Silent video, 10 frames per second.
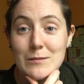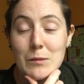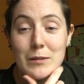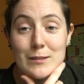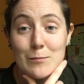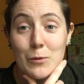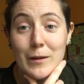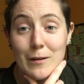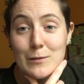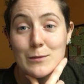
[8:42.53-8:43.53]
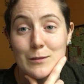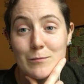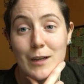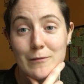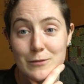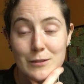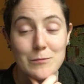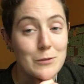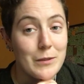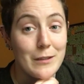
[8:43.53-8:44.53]
Maybe at some point I'll do some live streams
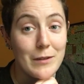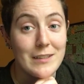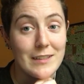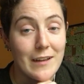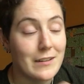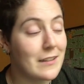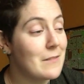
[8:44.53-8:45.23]
and we can write together.